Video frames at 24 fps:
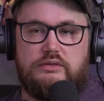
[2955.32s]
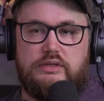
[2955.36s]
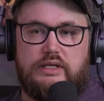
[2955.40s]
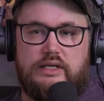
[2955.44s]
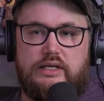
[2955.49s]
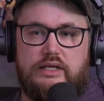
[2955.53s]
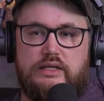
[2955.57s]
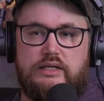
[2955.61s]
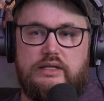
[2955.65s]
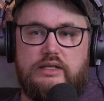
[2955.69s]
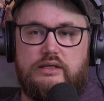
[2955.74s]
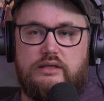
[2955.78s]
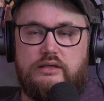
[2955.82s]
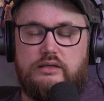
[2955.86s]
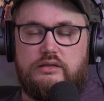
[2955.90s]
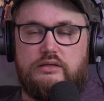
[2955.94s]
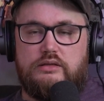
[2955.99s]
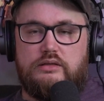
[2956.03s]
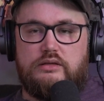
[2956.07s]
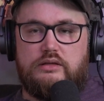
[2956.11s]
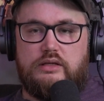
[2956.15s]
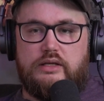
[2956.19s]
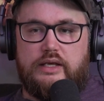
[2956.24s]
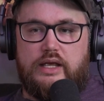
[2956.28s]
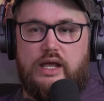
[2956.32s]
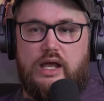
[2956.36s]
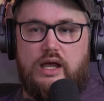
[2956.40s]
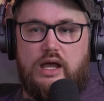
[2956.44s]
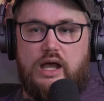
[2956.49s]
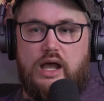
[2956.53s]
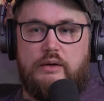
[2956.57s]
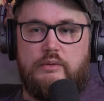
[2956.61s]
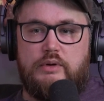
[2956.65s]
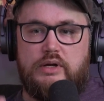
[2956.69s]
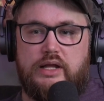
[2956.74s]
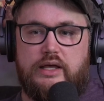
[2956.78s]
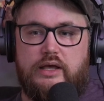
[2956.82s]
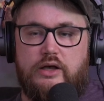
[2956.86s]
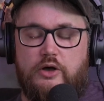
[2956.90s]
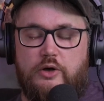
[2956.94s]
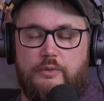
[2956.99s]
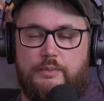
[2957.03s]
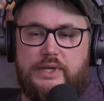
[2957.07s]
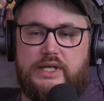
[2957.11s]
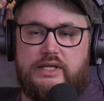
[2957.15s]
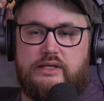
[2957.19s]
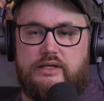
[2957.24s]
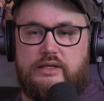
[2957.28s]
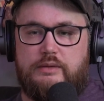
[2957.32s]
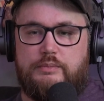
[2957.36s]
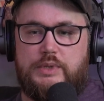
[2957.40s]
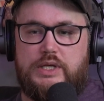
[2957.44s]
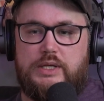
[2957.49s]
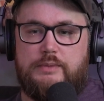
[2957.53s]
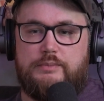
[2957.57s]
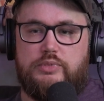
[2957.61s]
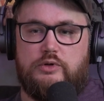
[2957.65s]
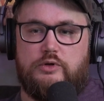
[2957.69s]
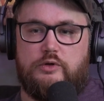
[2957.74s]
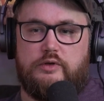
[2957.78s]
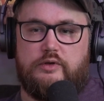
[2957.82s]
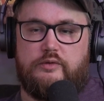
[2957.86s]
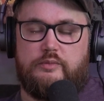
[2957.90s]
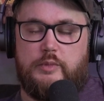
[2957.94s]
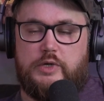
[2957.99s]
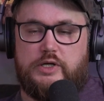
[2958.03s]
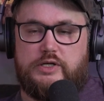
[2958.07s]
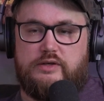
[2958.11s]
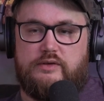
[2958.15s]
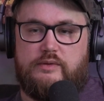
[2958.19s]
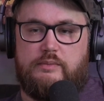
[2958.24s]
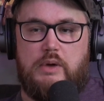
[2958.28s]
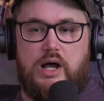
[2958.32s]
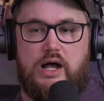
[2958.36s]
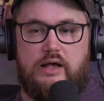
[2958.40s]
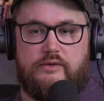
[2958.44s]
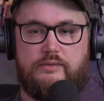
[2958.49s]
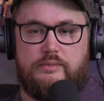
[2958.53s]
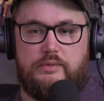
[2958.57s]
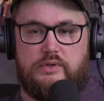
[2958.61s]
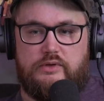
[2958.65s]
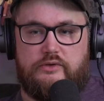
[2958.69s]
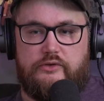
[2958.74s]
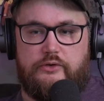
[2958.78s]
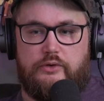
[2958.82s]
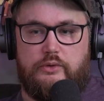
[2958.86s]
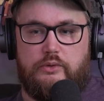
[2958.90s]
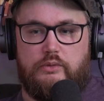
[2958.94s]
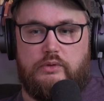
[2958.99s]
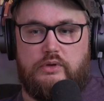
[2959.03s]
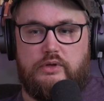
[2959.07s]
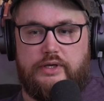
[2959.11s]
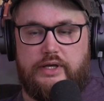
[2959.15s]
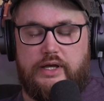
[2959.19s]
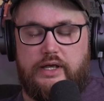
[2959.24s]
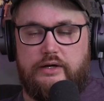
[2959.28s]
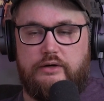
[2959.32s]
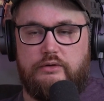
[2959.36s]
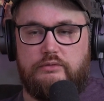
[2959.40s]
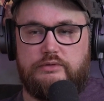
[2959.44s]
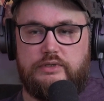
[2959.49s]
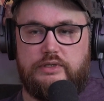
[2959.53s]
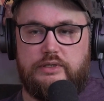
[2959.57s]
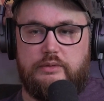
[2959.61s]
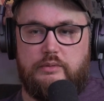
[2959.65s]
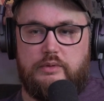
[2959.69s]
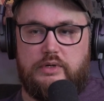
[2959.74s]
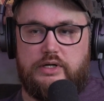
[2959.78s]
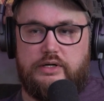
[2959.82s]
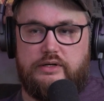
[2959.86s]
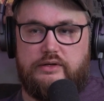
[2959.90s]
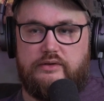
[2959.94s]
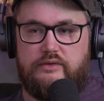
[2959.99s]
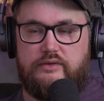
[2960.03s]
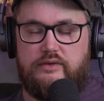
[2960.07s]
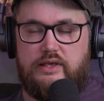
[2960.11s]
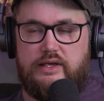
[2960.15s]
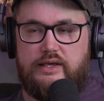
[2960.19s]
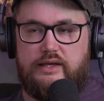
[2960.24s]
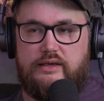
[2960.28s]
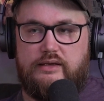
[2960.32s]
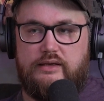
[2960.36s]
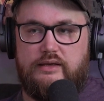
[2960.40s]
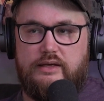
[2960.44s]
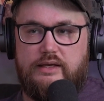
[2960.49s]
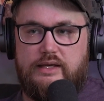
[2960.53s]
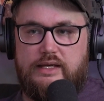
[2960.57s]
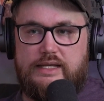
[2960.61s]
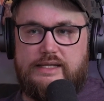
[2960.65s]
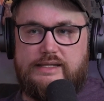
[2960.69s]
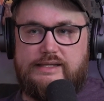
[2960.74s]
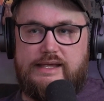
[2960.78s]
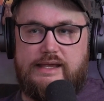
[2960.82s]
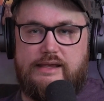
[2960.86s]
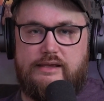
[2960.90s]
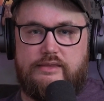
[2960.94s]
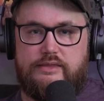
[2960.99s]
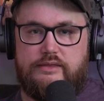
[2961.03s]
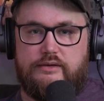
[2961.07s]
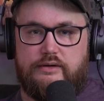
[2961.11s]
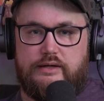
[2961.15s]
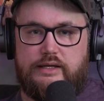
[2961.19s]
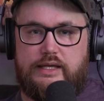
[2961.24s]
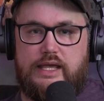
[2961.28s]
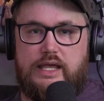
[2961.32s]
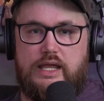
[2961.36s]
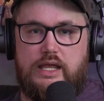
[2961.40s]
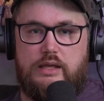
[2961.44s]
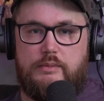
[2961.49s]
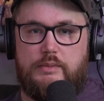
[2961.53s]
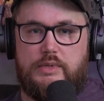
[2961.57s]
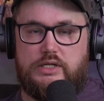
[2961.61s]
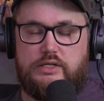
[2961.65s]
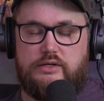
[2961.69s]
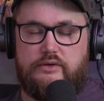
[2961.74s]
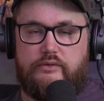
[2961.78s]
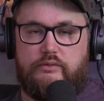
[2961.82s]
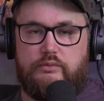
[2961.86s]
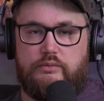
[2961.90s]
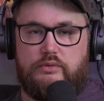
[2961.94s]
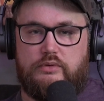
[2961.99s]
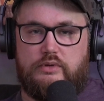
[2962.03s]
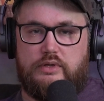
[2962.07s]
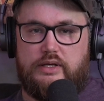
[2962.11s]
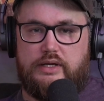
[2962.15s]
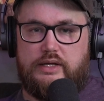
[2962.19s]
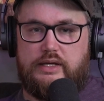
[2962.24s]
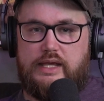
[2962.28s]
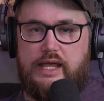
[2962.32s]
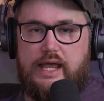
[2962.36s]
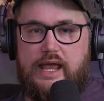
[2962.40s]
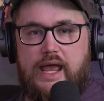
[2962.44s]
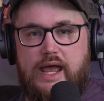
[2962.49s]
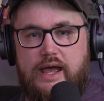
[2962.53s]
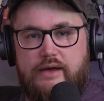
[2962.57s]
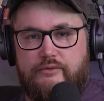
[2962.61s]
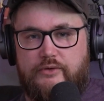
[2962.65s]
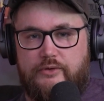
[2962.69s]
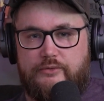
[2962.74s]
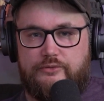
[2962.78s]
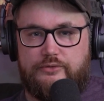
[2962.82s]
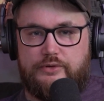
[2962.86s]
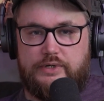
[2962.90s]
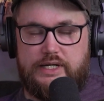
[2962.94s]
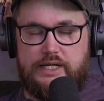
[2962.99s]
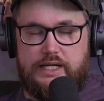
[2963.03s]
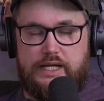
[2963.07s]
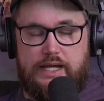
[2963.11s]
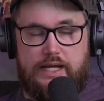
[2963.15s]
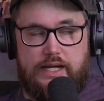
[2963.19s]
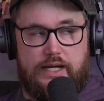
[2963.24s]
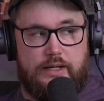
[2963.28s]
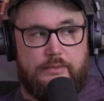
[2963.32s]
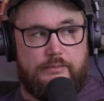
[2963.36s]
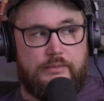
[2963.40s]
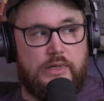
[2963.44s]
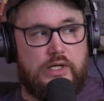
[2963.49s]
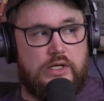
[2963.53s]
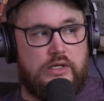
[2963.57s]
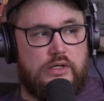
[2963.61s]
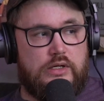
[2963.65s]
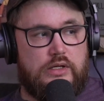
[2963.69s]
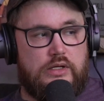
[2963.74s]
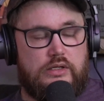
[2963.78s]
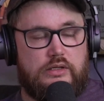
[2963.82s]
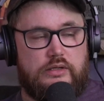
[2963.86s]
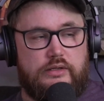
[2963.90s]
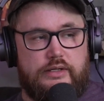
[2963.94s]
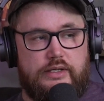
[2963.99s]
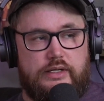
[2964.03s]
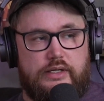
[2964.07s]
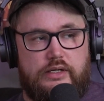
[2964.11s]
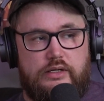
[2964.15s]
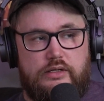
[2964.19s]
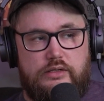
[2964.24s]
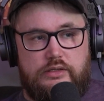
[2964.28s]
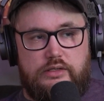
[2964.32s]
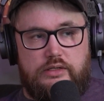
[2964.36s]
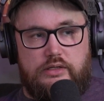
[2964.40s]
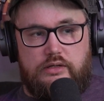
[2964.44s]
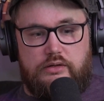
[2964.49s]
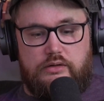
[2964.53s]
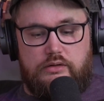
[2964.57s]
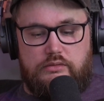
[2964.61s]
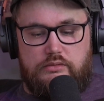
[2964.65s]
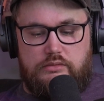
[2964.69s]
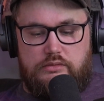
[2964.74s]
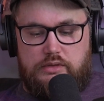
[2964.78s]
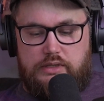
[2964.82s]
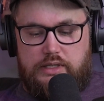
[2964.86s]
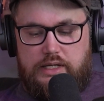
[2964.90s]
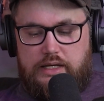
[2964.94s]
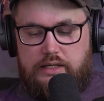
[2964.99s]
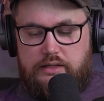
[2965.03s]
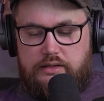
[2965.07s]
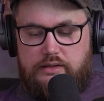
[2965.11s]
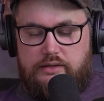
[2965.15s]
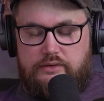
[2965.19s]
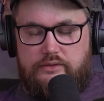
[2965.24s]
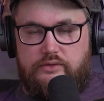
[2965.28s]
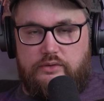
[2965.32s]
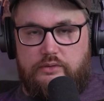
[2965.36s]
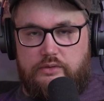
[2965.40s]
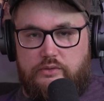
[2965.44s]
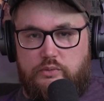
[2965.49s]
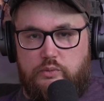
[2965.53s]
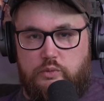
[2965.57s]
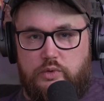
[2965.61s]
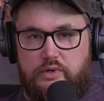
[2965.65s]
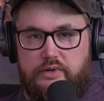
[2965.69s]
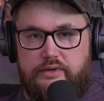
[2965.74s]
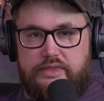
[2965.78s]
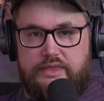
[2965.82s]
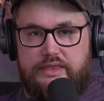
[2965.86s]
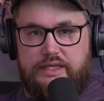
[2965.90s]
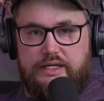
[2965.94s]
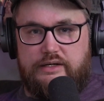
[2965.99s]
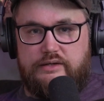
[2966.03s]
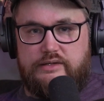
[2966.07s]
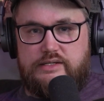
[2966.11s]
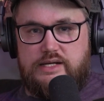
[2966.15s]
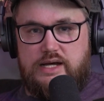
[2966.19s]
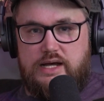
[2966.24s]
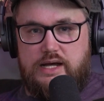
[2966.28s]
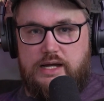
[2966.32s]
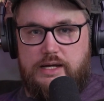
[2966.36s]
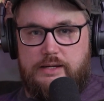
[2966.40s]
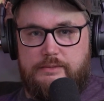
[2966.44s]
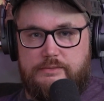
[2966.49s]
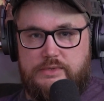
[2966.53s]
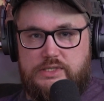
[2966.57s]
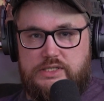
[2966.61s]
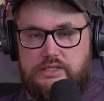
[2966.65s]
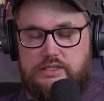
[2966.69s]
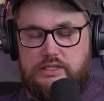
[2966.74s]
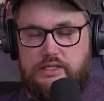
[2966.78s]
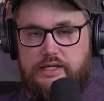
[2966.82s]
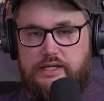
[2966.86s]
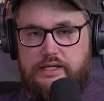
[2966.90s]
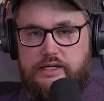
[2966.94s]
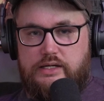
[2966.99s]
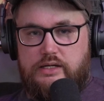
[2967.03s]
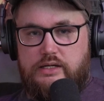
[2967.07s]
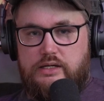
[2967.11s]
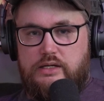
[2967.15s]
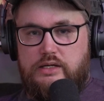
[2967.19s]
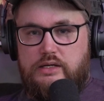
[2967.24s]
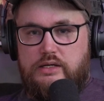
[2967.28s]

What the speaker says: to help indie people as much as possible too. Like, I don't really want to just like take their game and just like have a free game, like, you know, and so it's worth their time to like